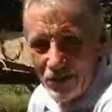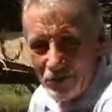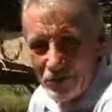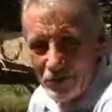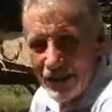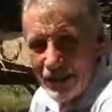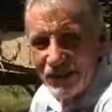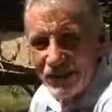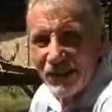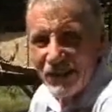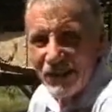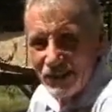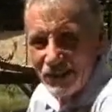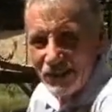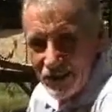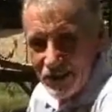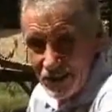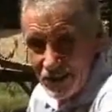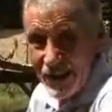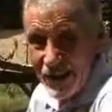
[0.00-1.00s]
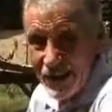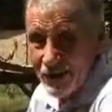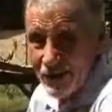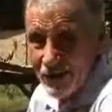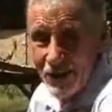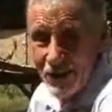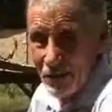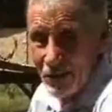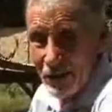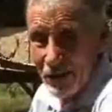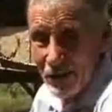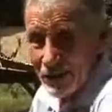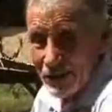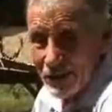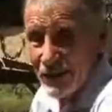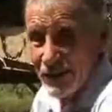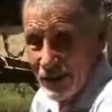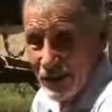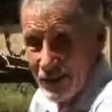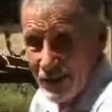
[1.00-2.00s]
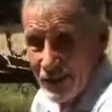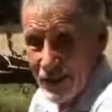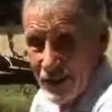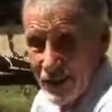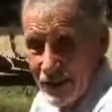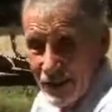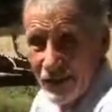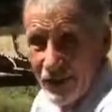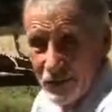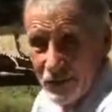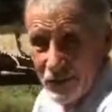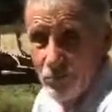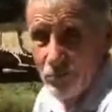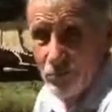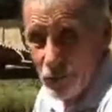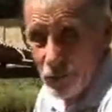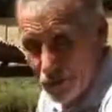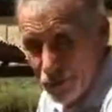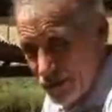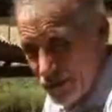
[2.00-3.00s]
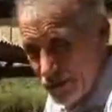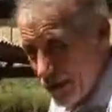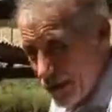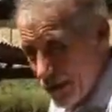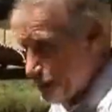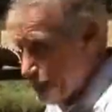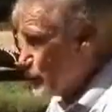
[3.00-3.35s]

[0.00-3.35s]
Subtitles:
rainy season has now come, and it is brutal.